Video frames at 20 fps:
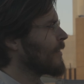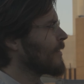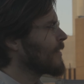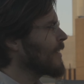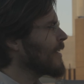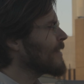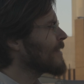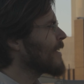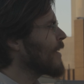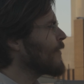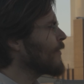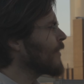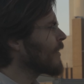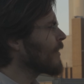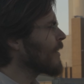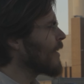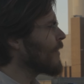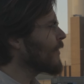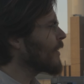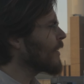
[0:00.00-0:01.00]
Is that
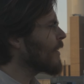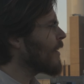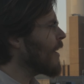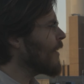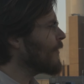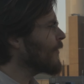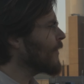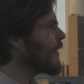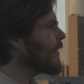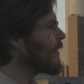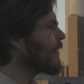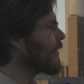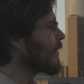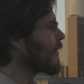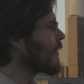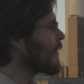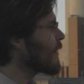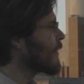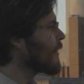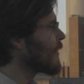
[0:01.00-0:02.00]
7-Eleven coffee?
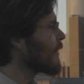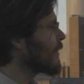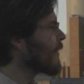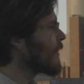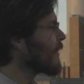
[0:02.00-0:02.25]
Yes.